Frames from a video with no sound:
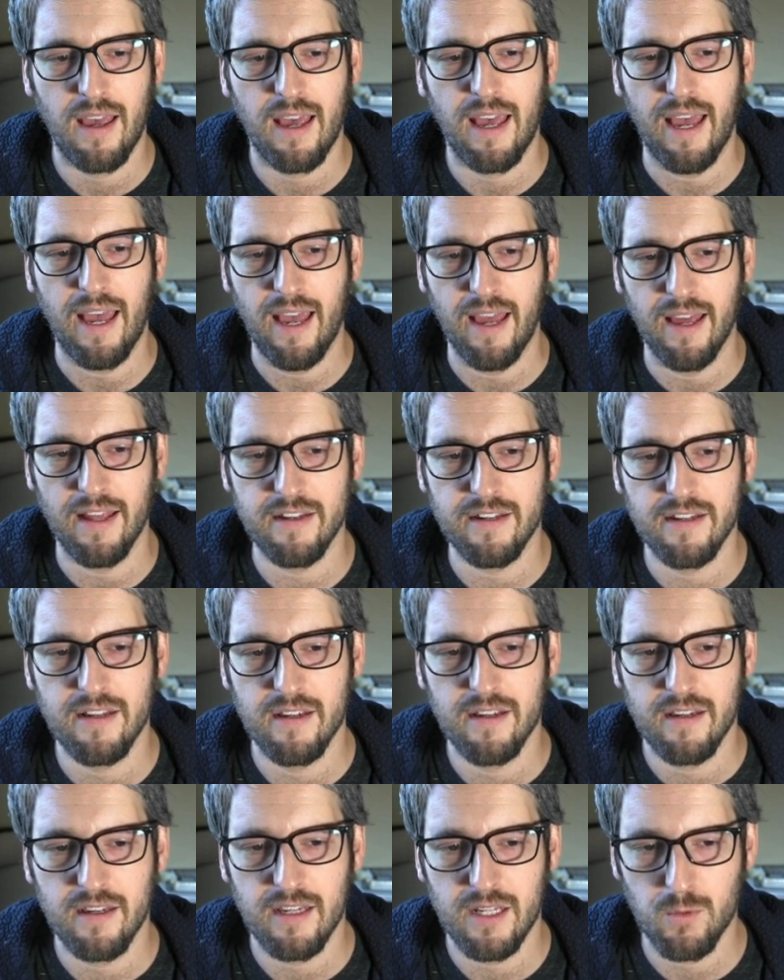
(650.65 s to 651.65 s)
And
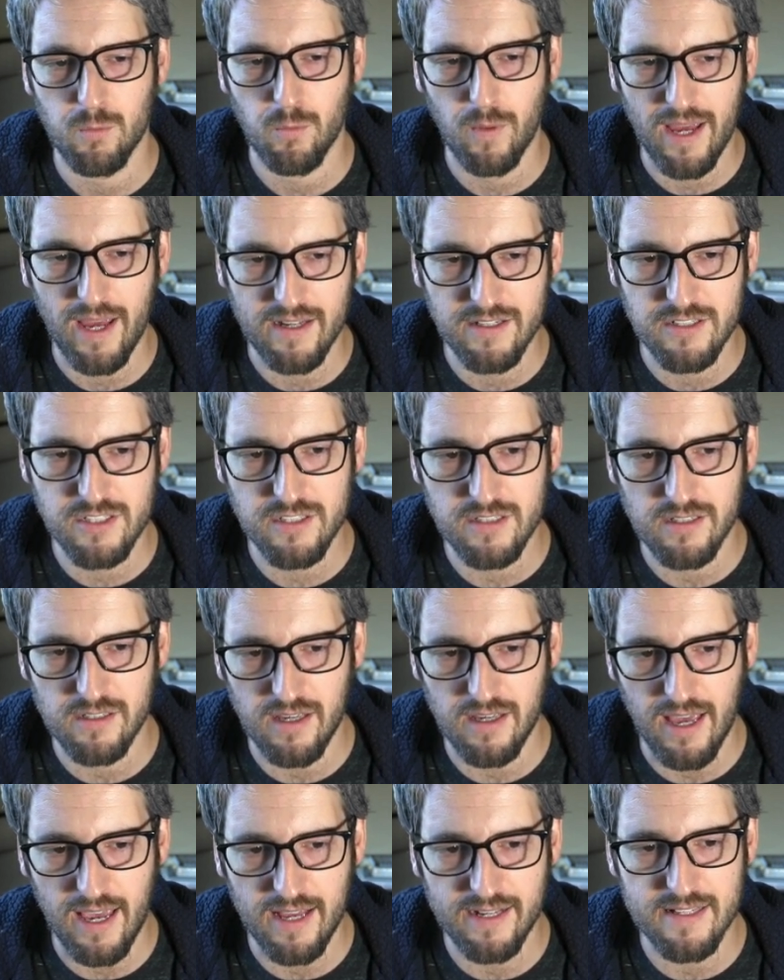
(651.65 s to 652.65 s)
it went
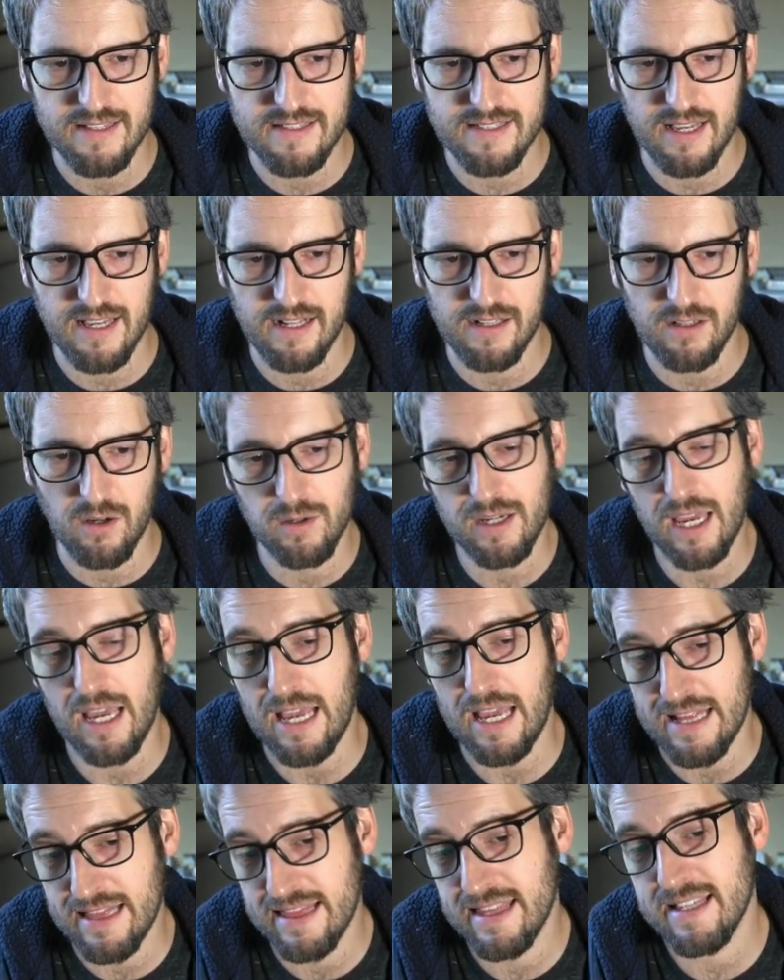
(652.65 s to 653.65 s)
ahead and said, okay,
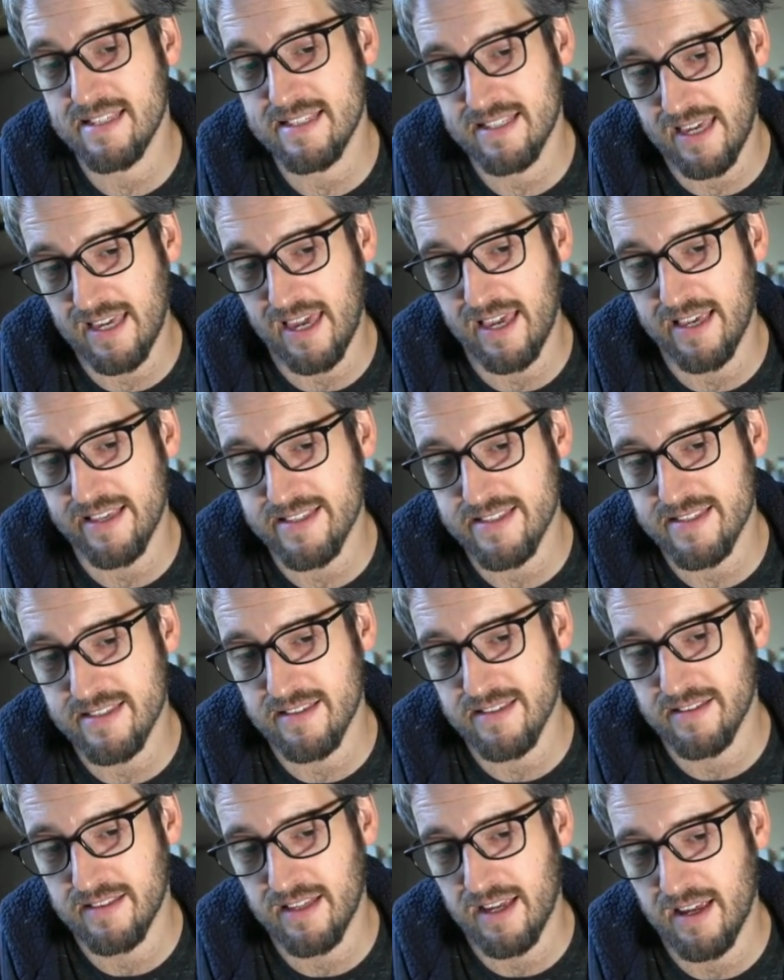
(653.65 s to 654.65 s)
in this case,
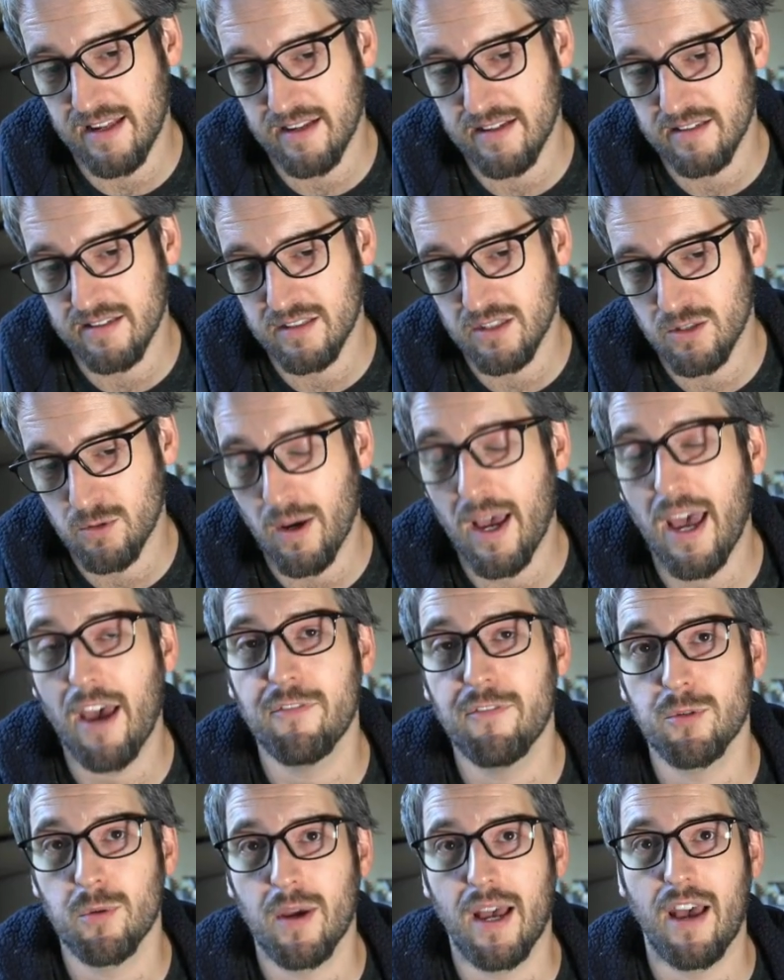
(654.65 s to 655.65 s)
then you have
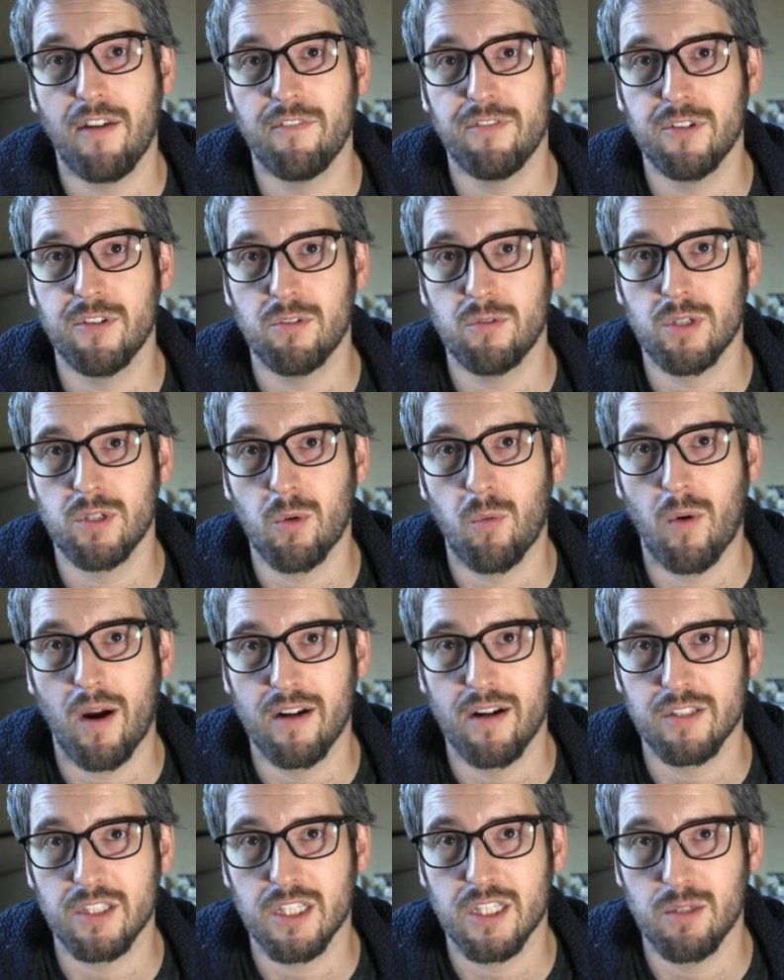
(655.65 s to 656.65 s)
to have the
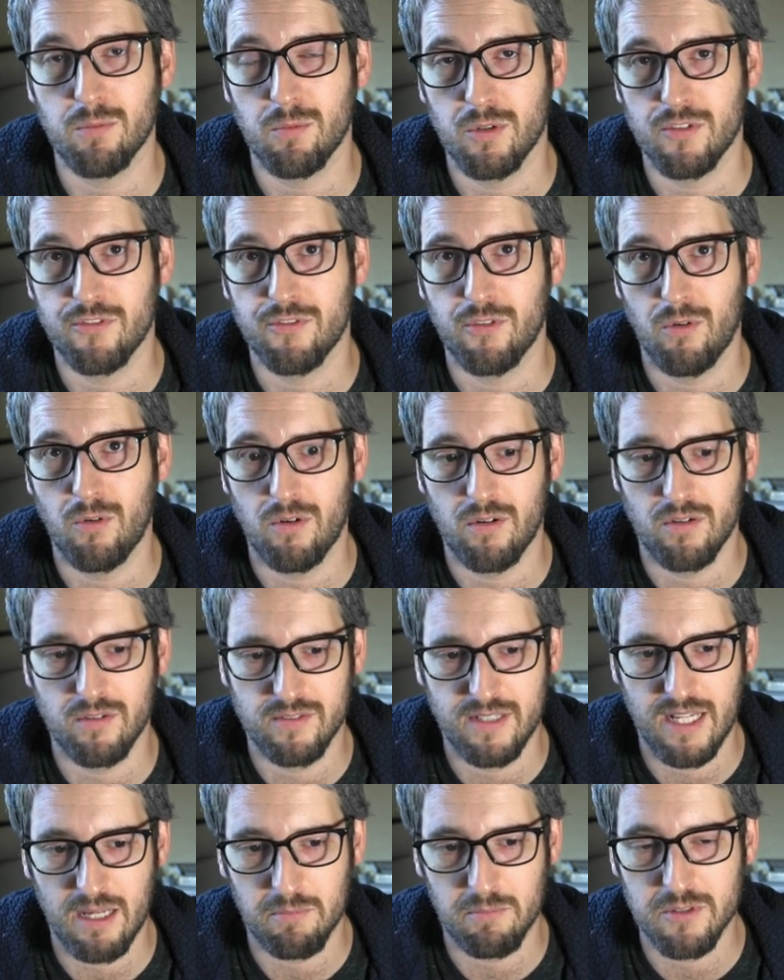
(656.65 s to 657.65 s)
required keyword for
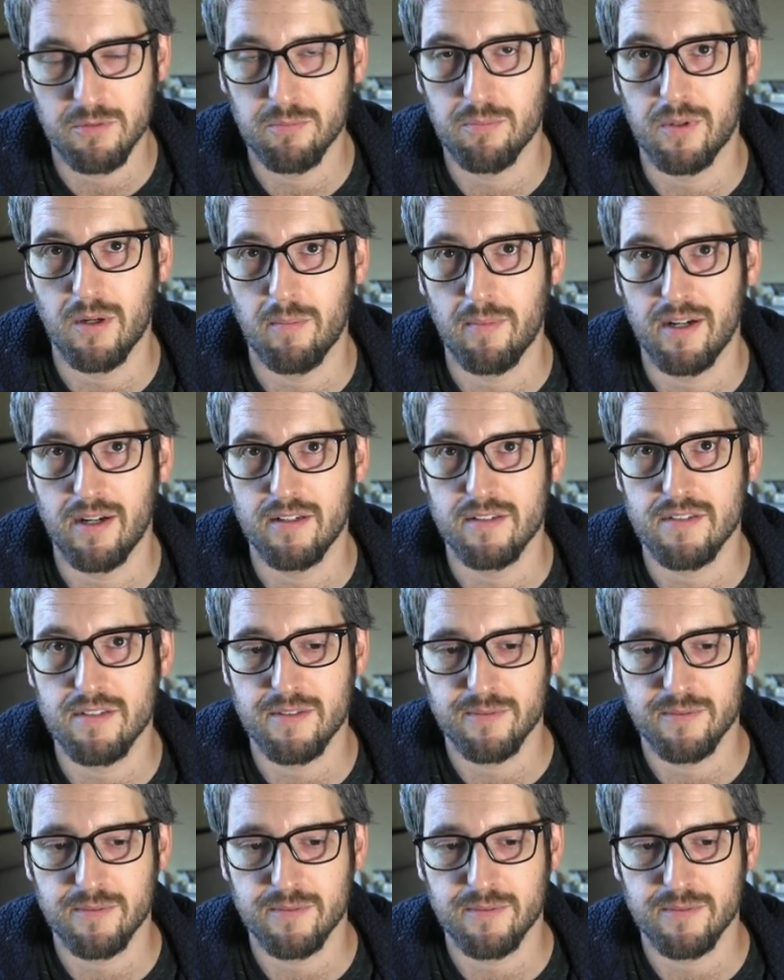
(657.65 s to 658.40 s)
named parameters.